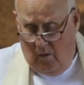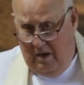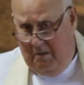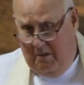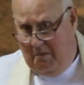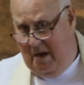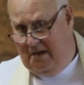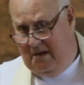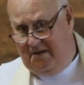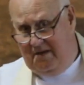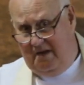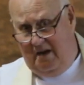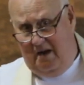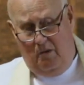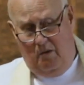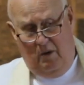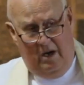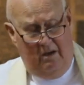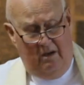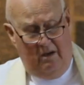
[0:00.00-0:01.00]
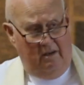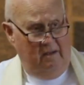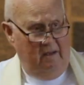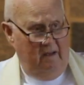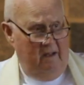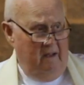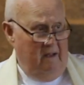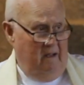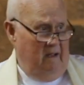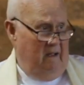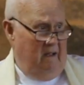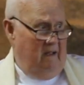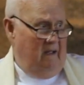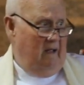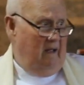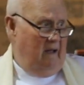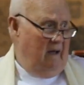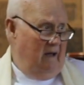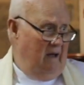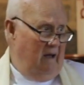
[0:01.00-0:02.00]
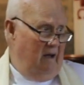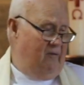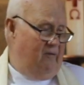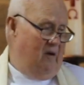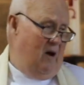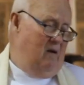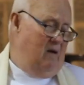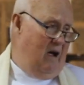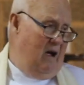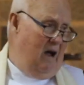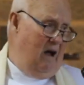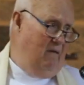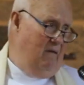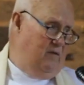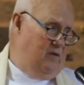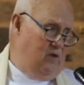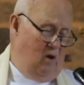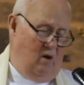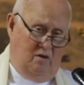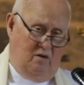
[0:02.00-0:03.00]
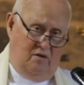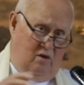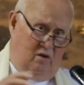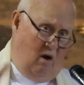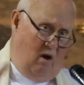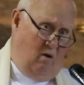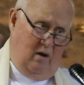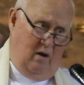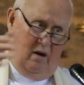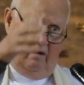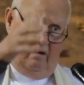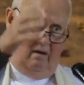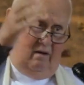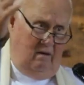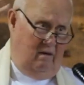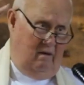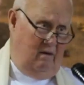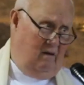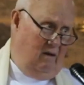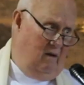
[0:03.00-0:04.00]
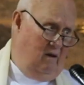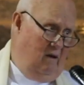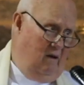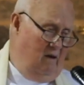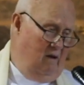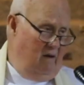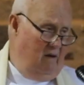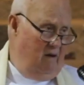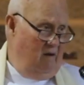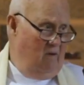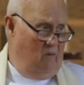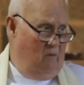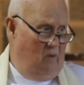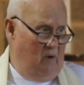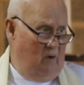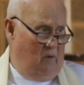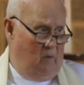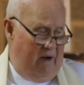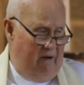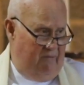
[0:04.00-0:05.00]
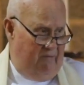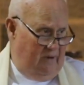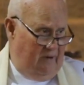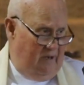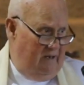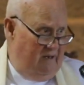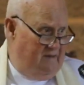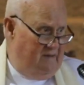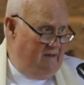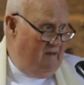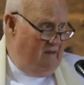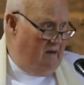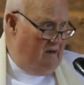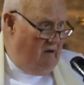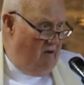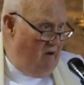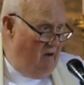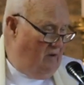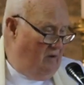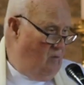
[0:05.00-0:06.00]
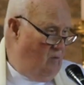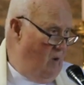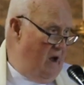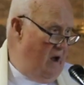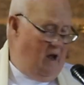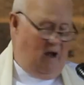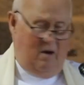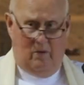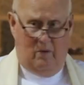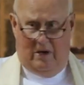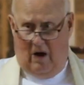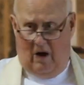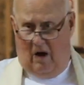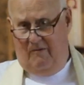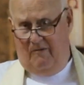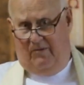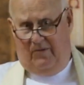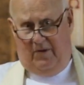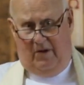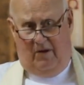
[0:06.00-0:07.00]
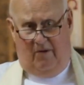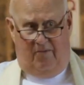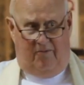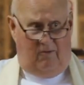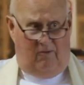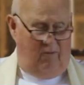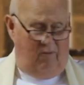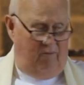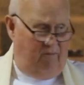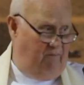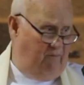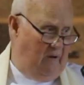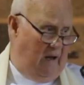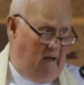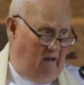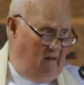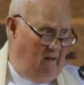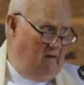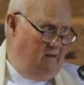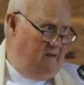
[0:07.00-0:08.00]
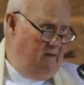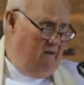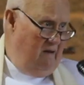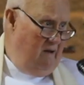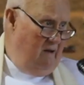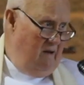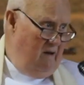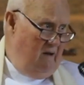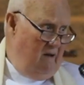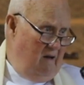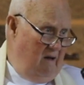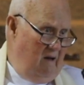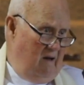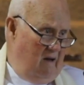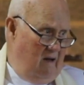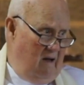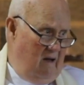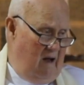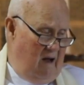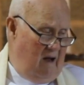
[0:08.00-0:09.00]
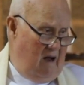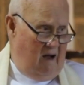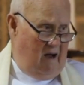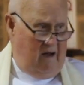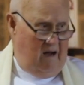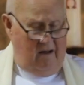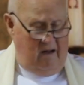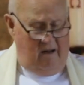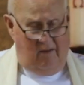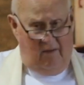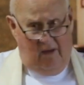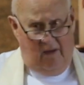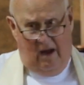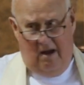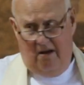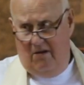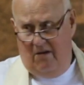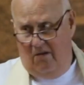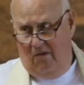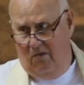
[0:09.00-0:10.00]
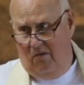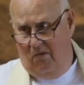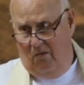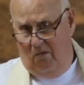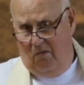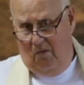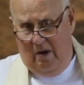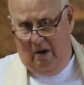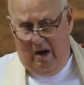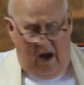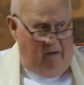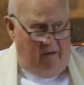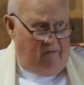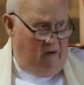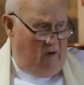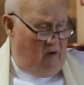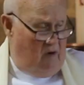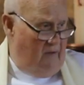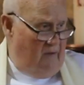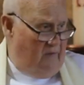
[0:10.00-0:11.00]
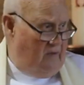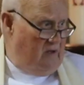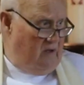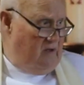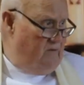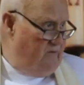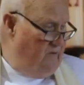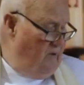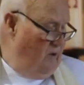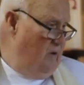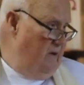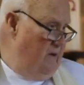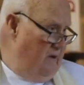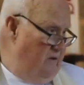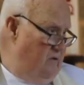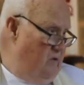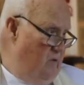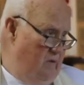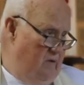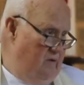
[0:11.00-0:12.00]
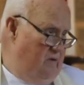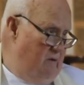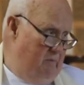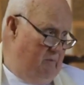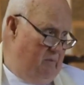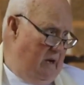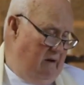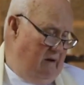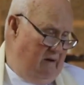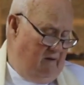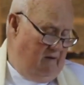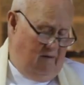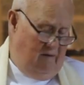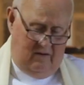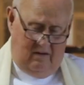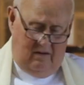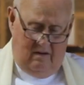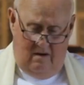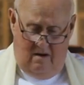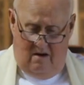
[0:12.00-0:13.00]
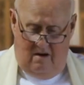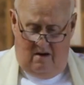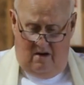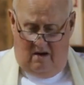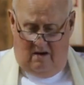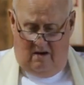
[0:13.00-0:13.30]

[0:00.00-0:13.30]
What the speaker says: may say, well, if our lives aren't going what we feel is in the correct way and we don't feel fulfilled, then we haven't got this fullness or this abundance, and